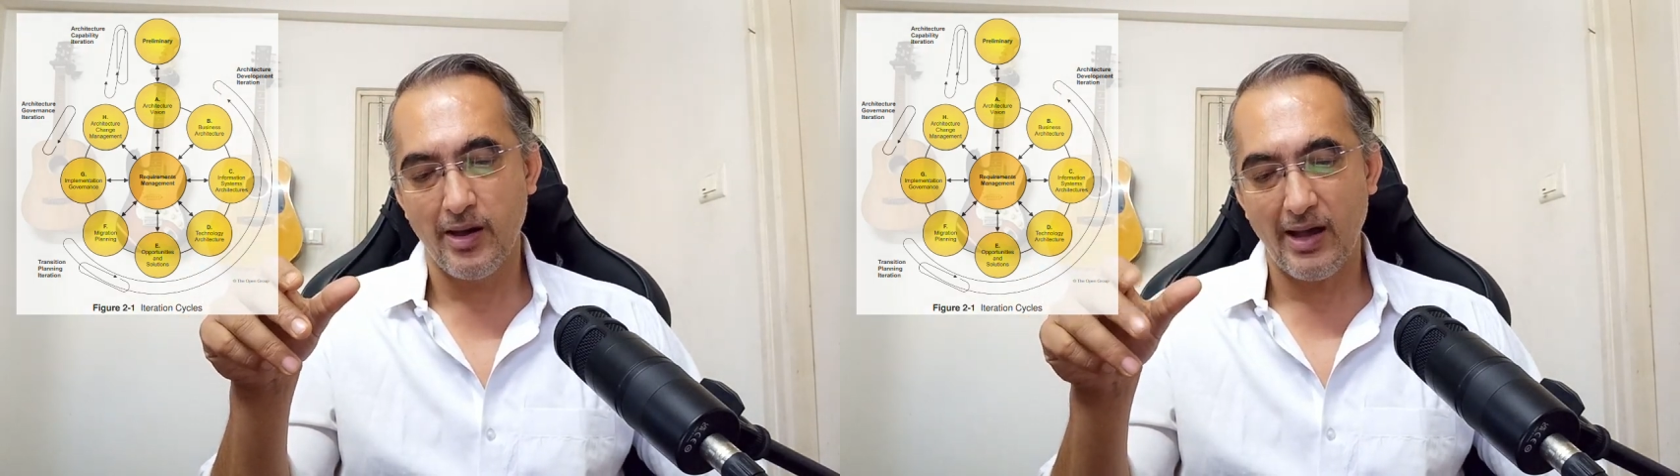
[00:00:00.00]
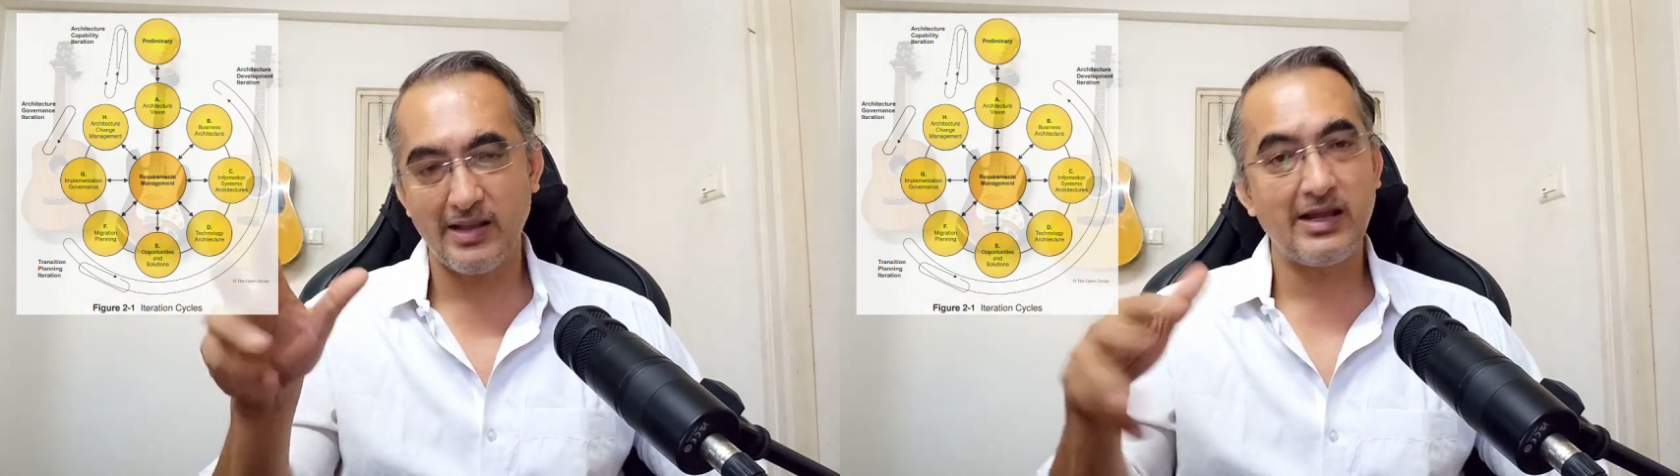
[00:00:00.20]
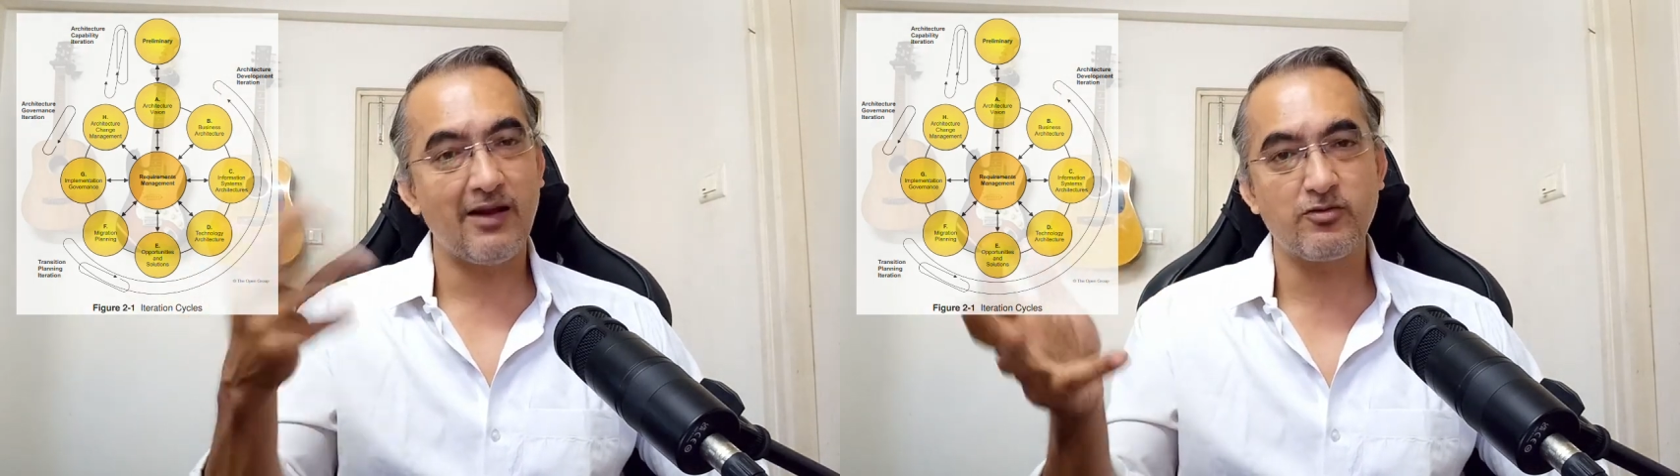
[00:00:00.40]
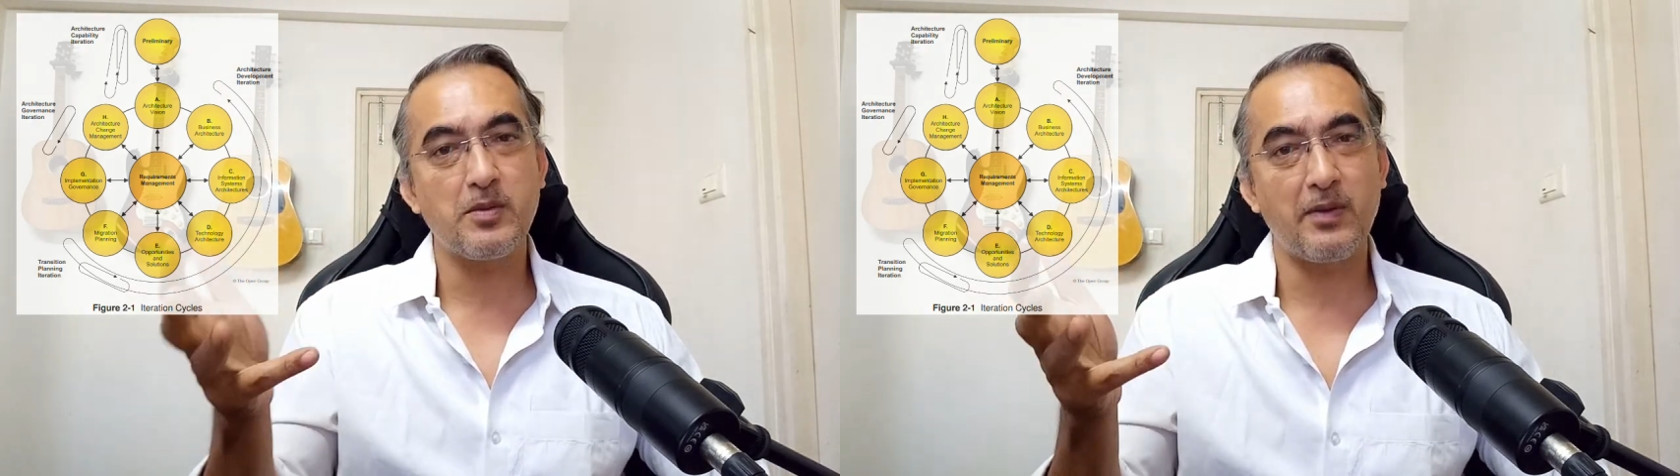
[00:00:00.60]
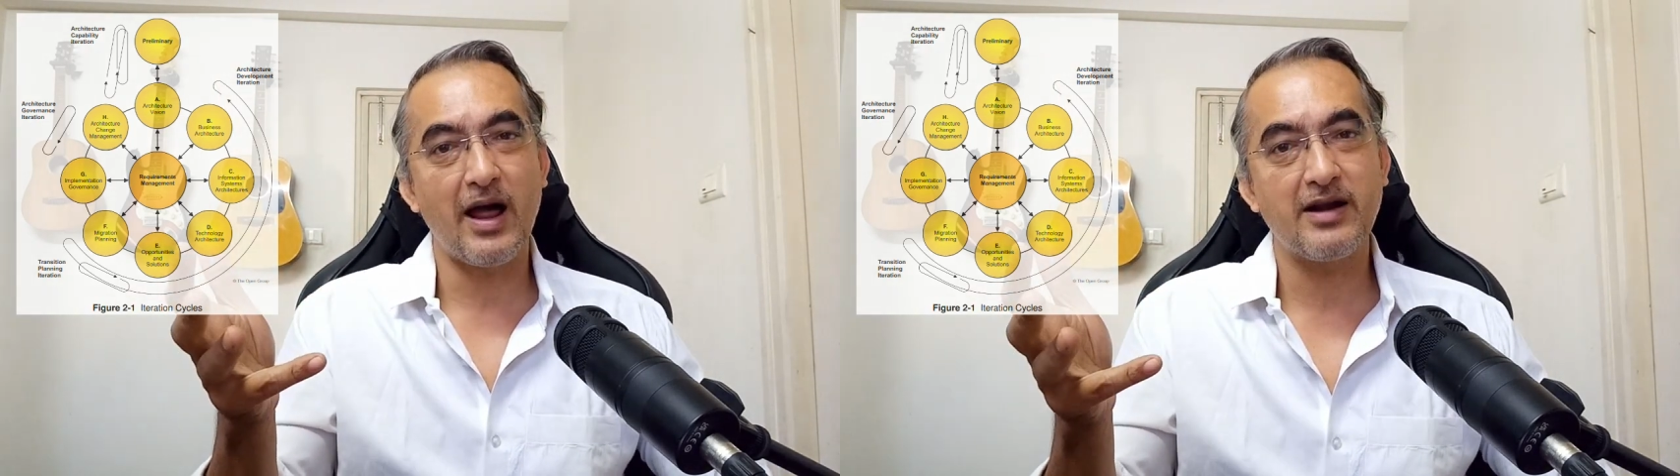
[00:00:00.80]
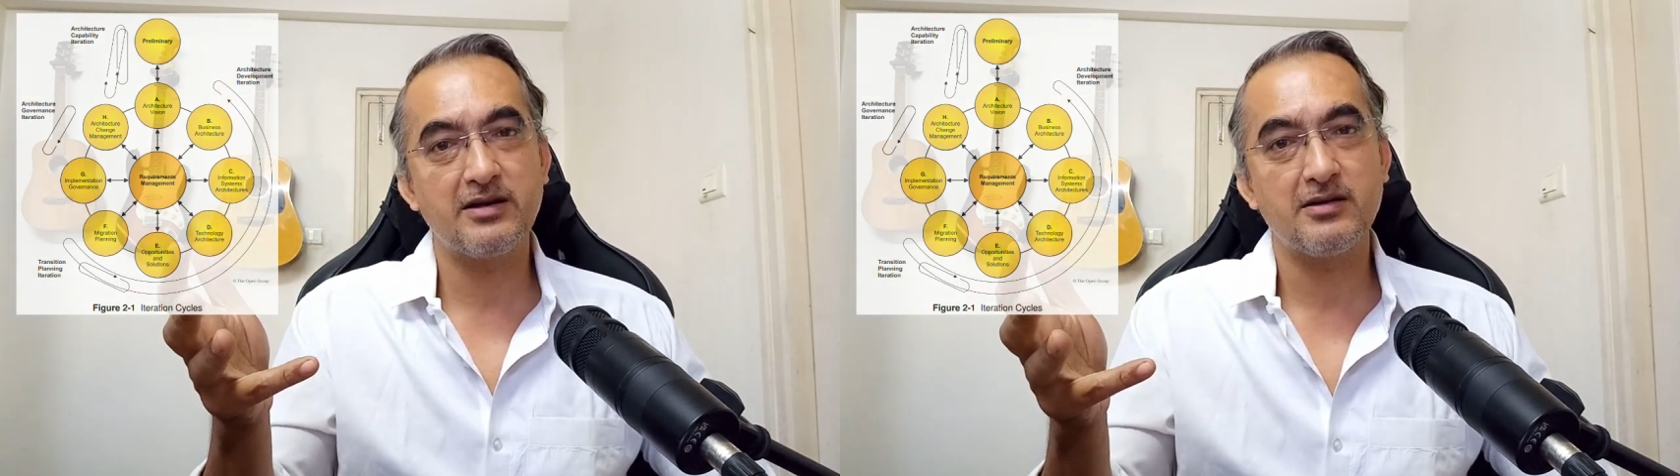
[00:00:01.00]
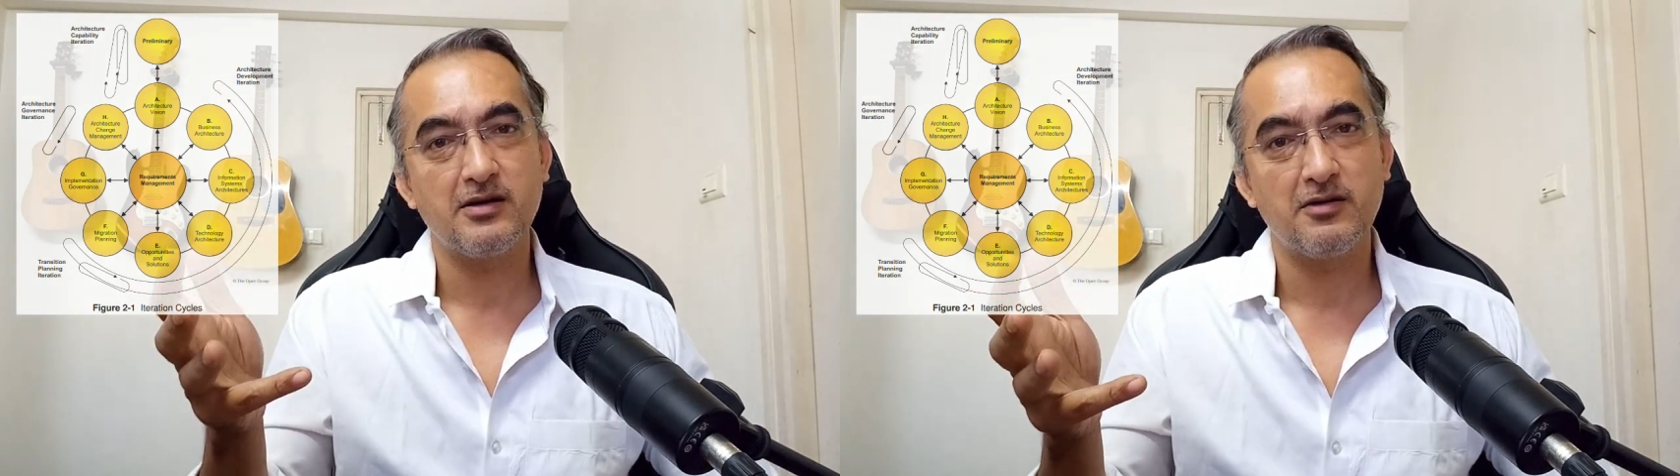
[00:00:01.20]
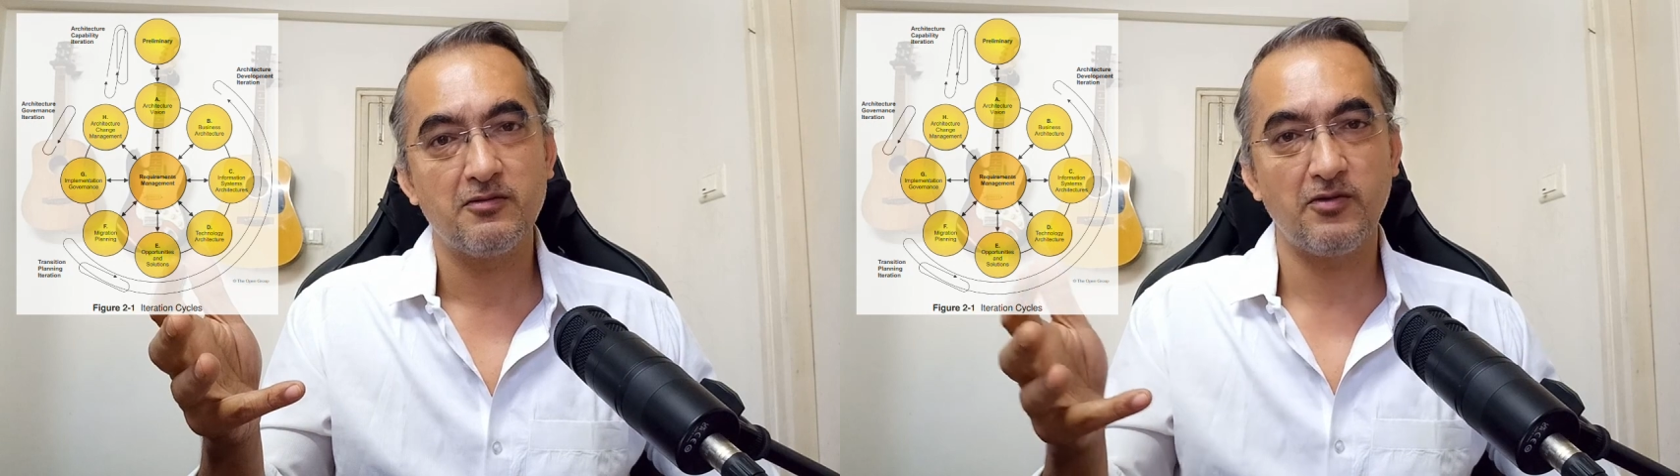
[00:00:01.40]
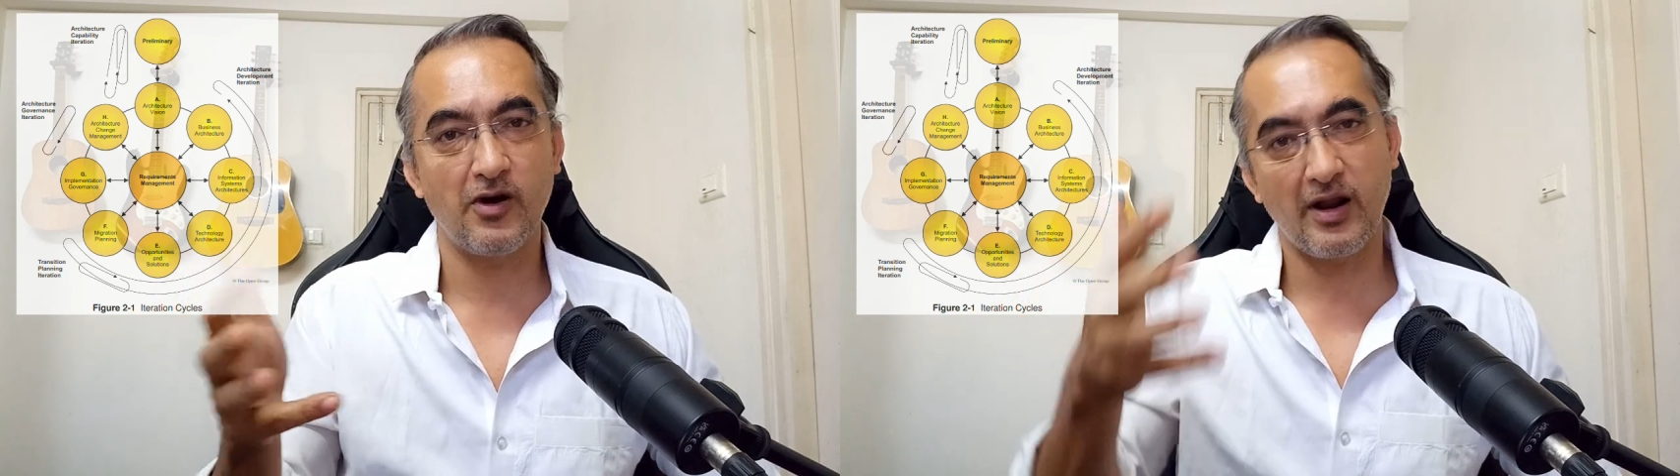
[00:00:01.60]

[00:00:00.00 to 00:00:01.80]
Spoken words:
and they'll have to be planned for